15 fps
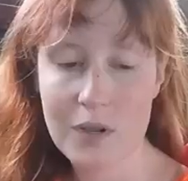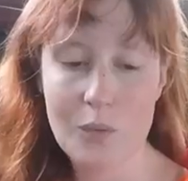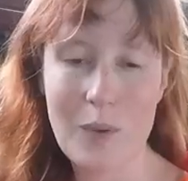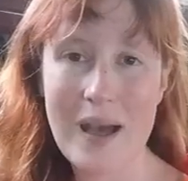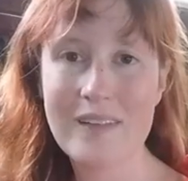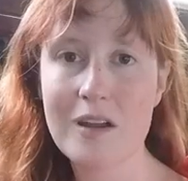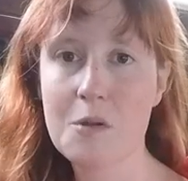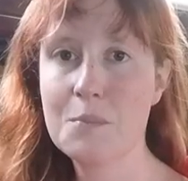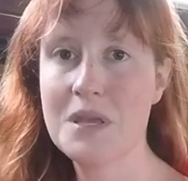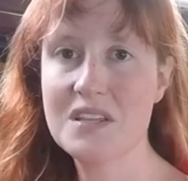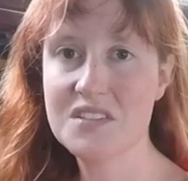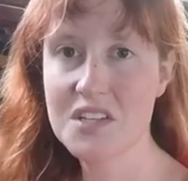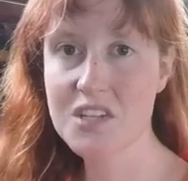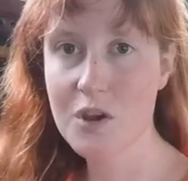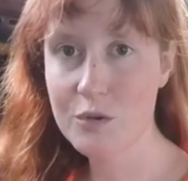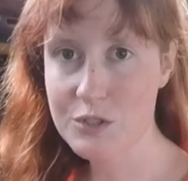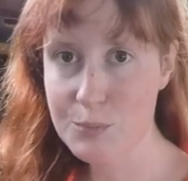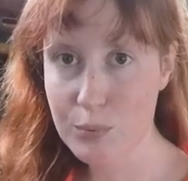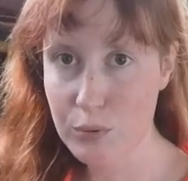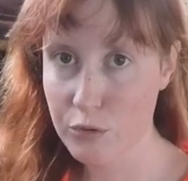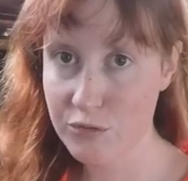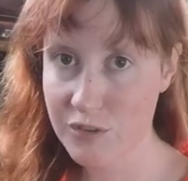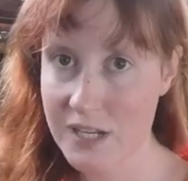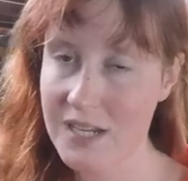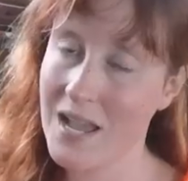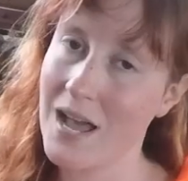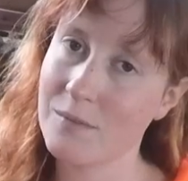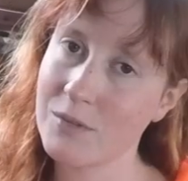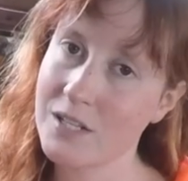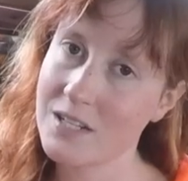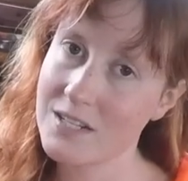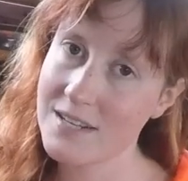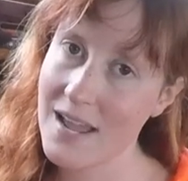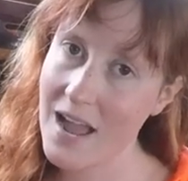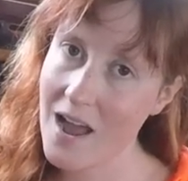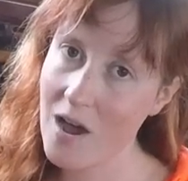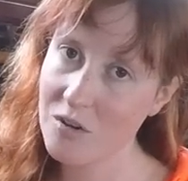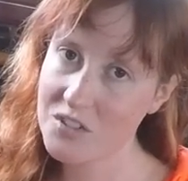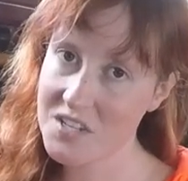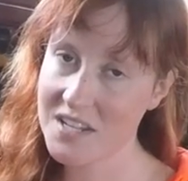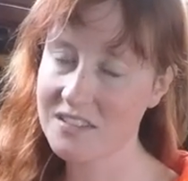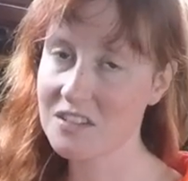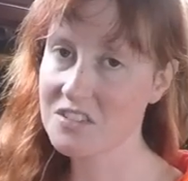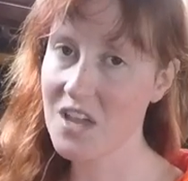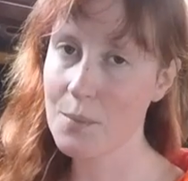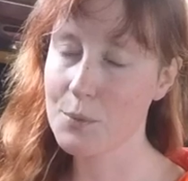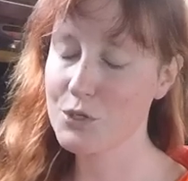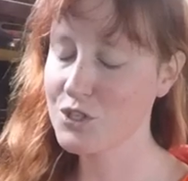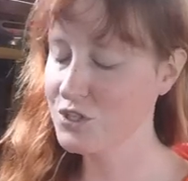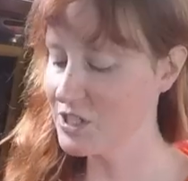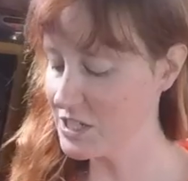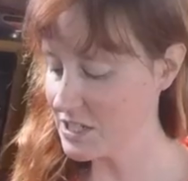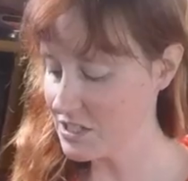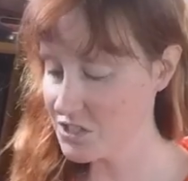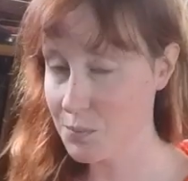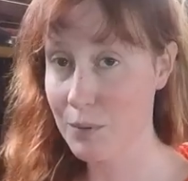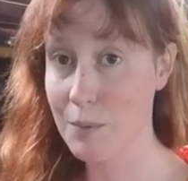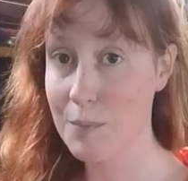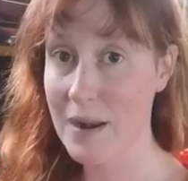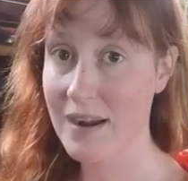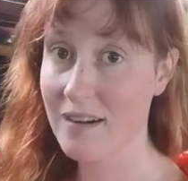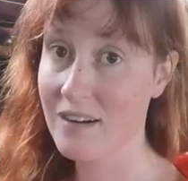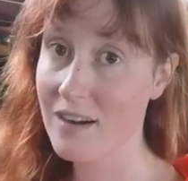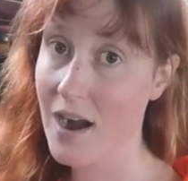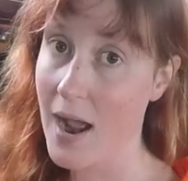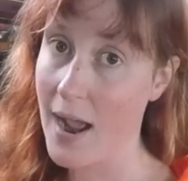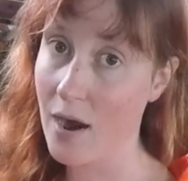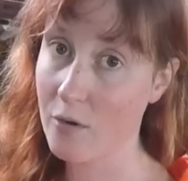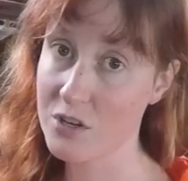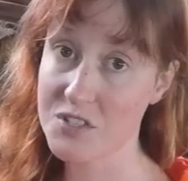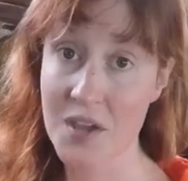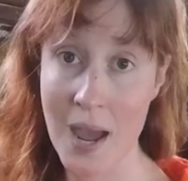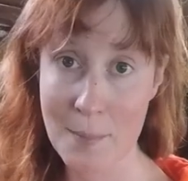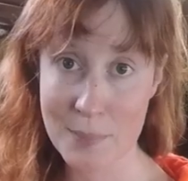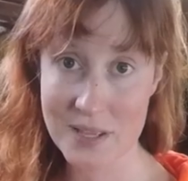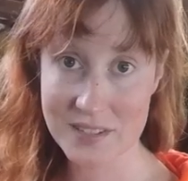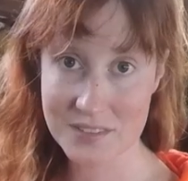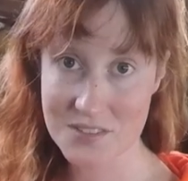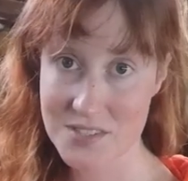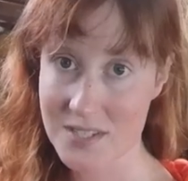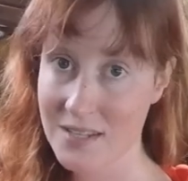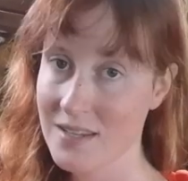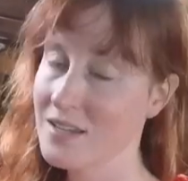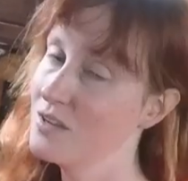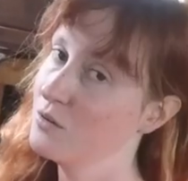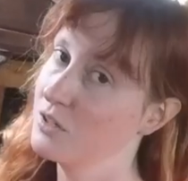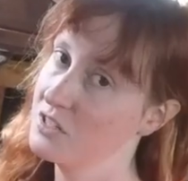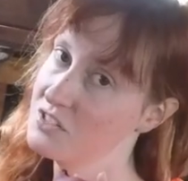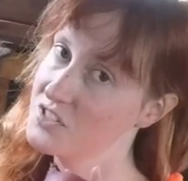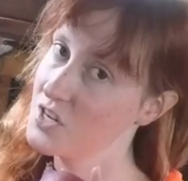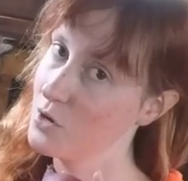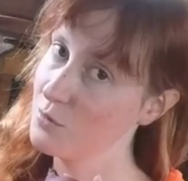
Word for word: While our pizza dough is proofing, I'm gonna now take this opportunity to prepare our toppings. We're gonna start